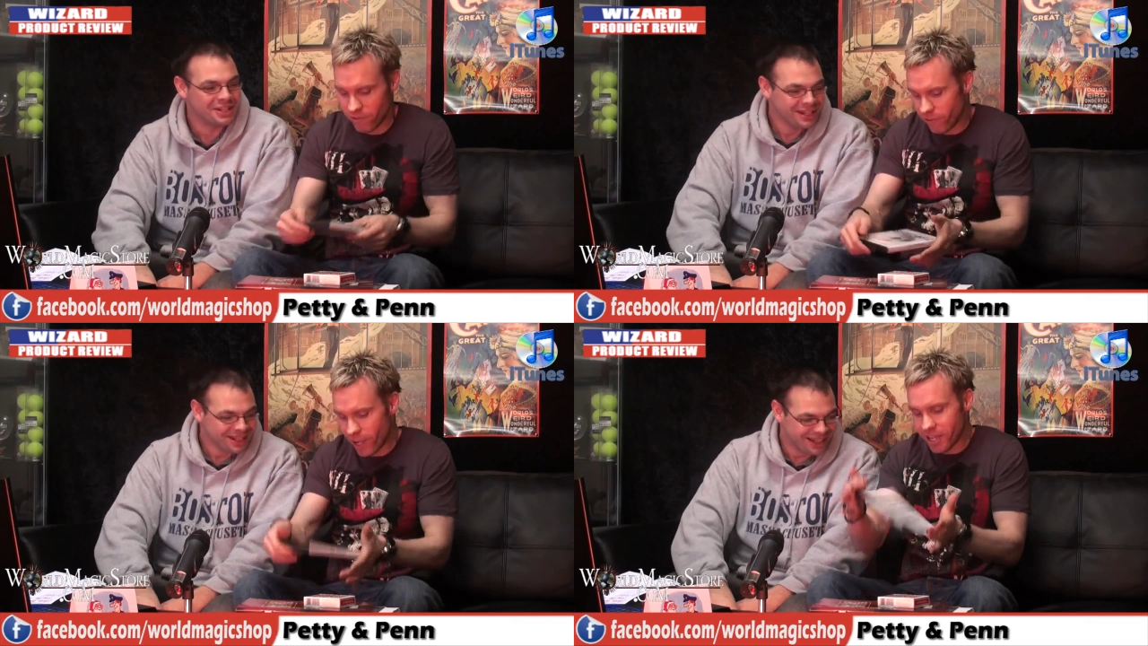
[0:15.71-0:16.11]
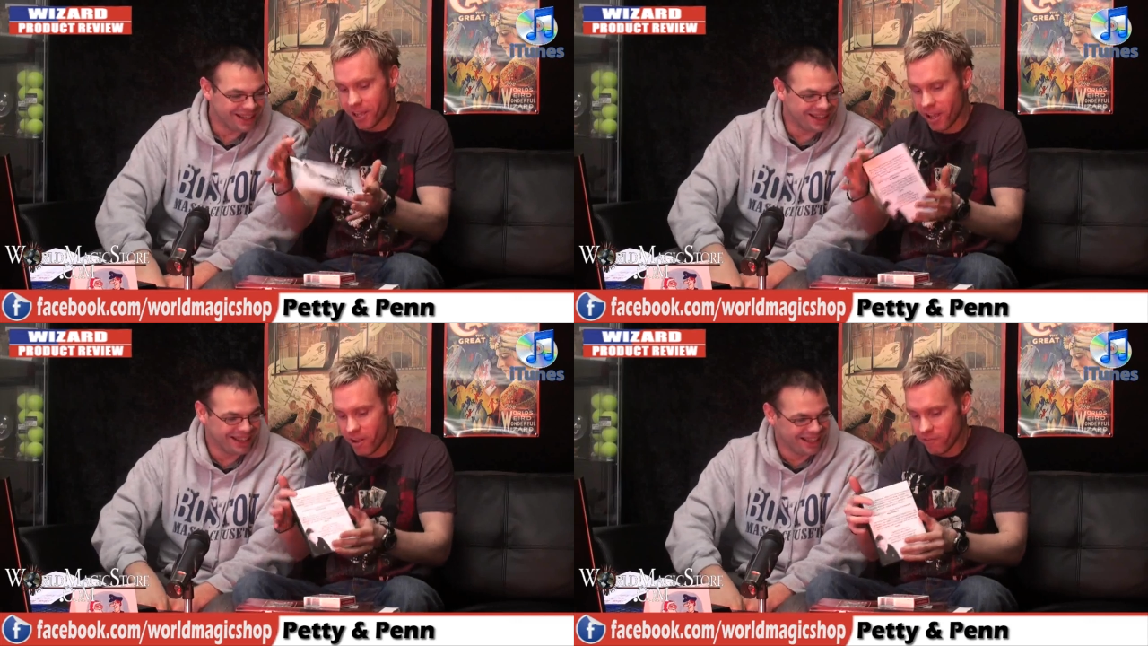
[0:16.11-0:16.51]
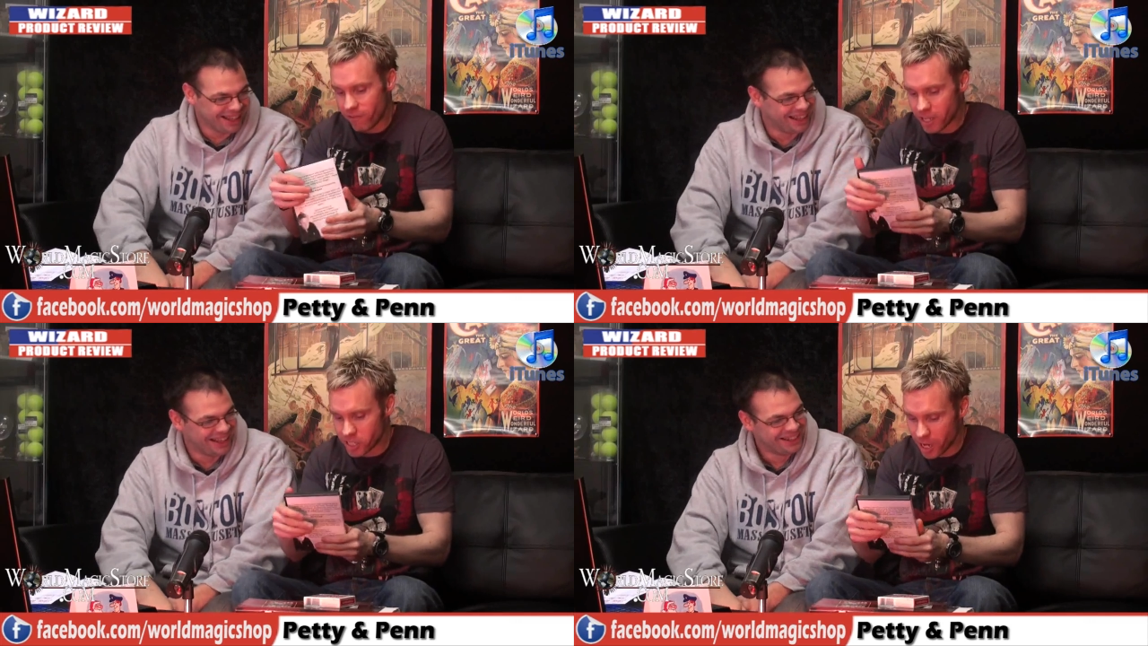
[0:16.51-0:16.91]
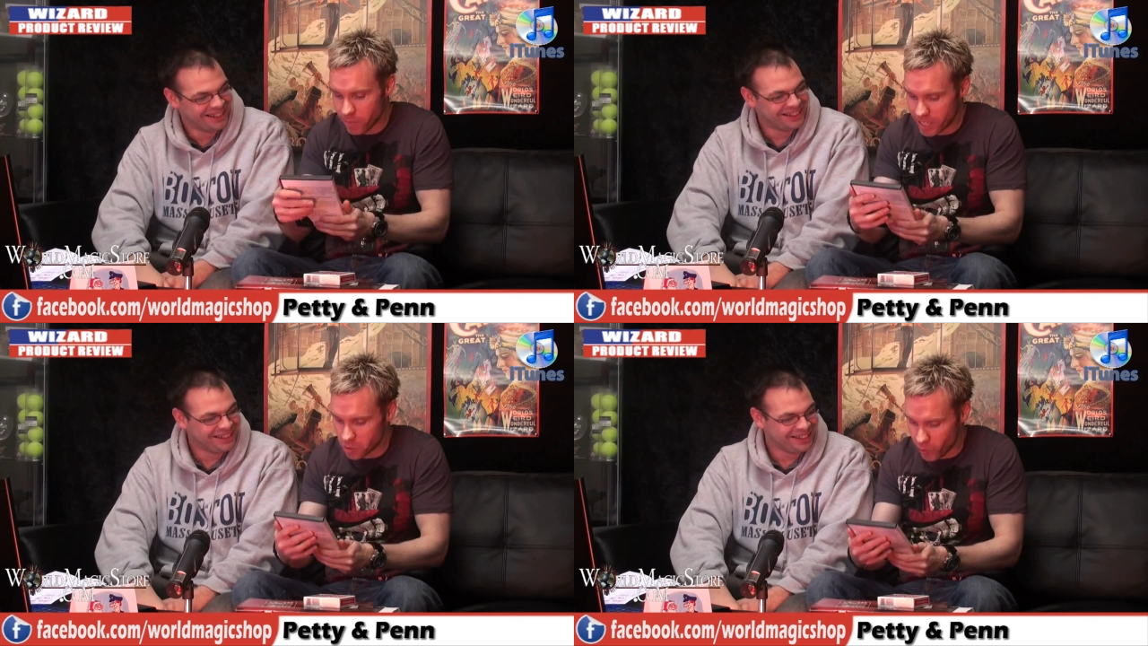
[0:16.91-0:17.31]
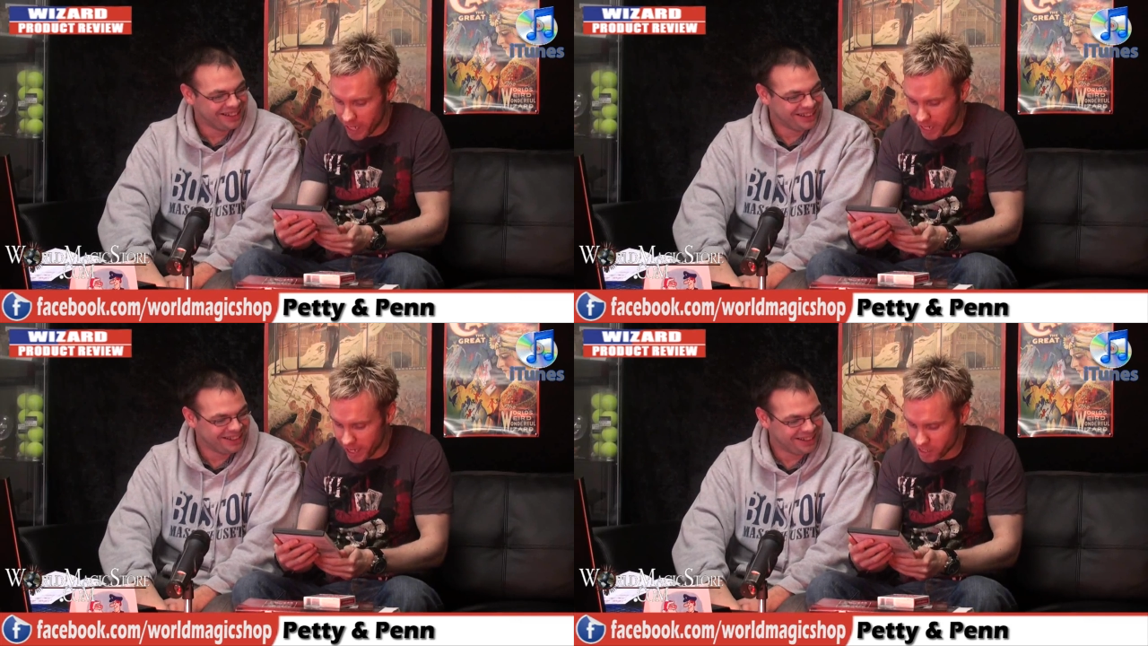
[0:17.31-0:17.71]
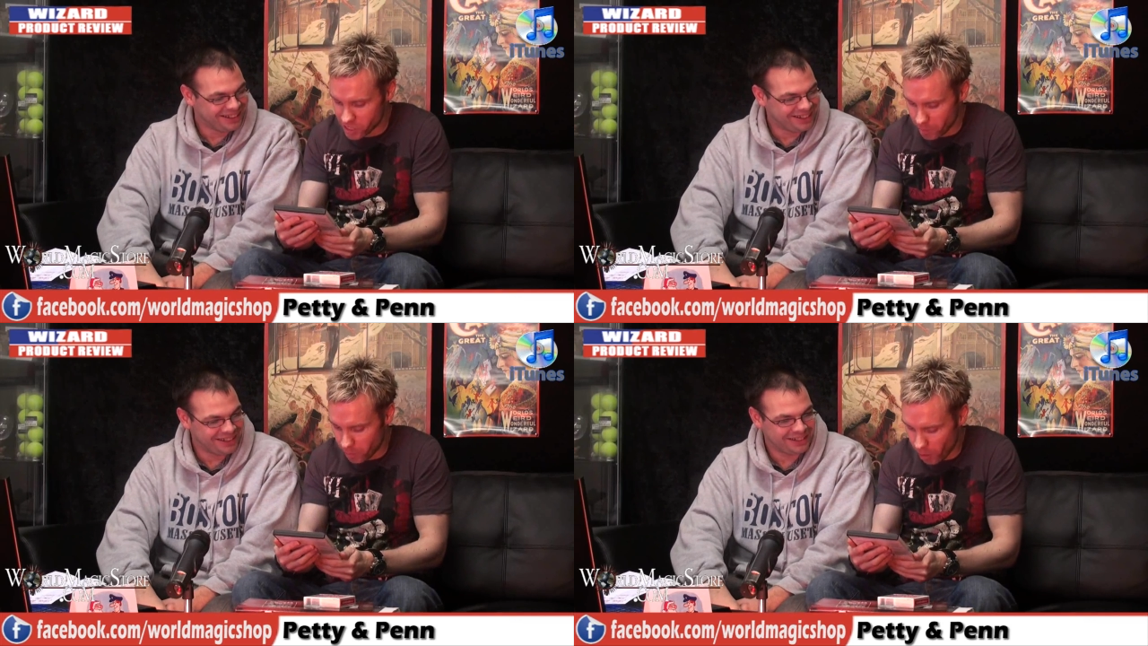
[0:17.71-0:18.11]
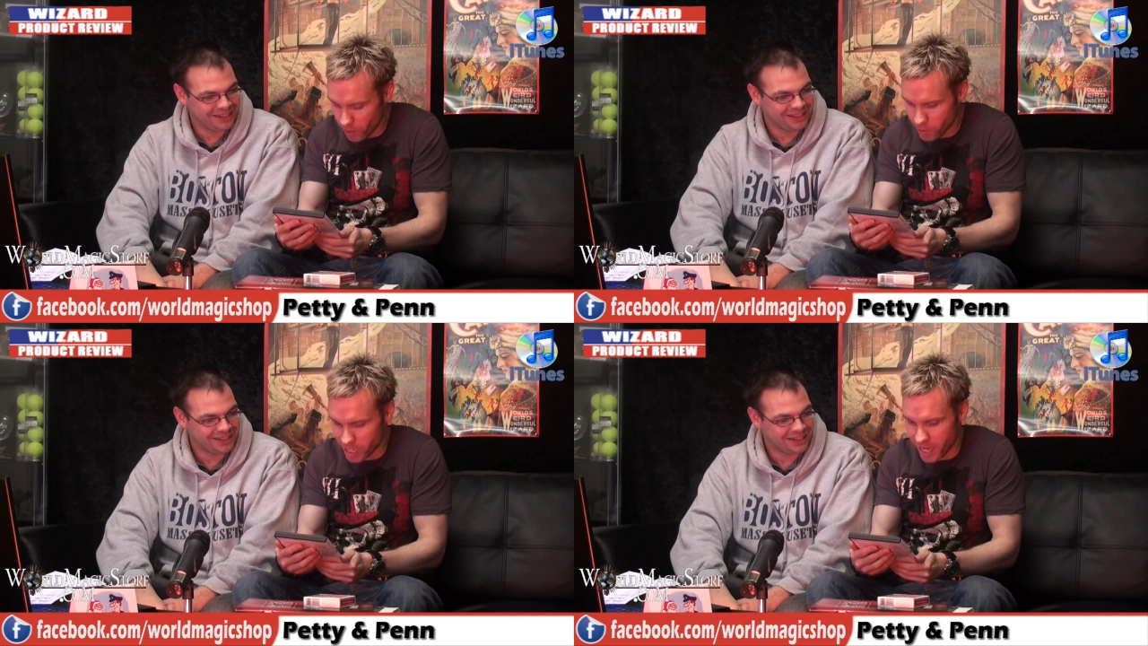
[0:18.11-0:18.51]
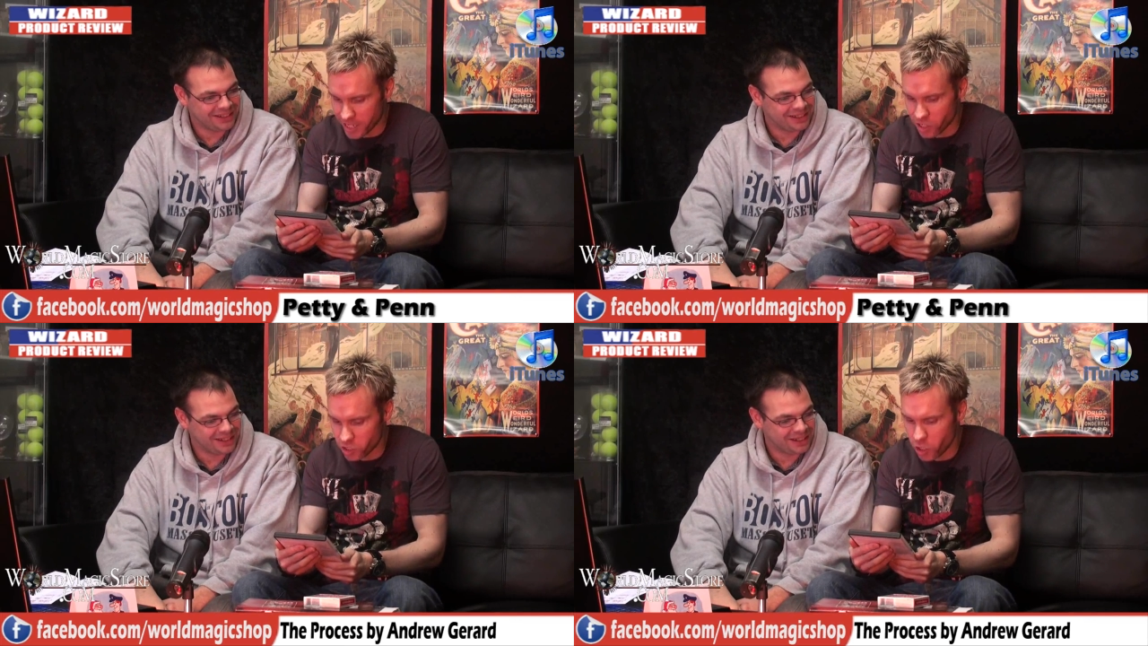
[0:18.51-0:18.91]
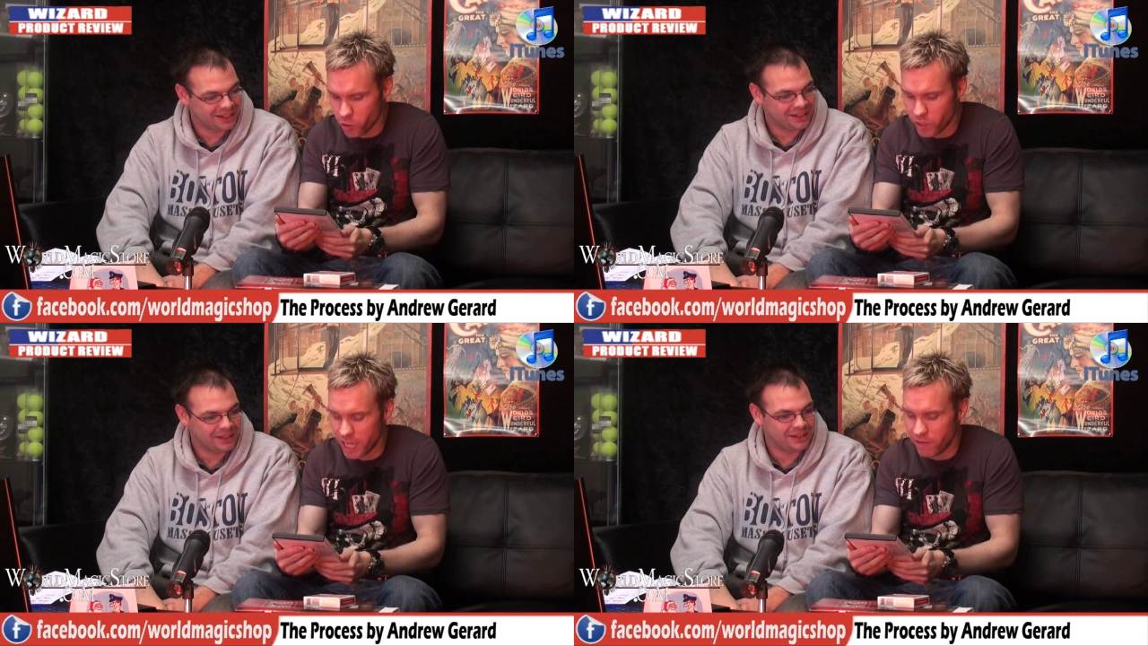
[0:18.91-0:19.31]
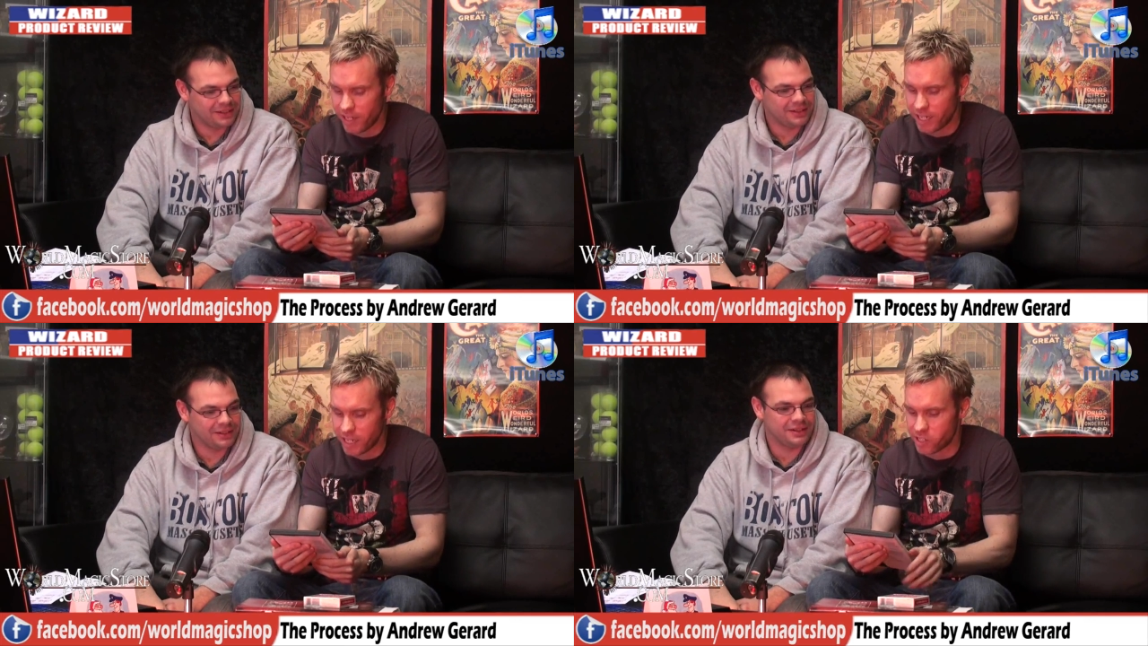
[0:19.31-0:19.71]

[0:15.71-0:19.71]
Speaker 1: first up this week is the process, a two DVD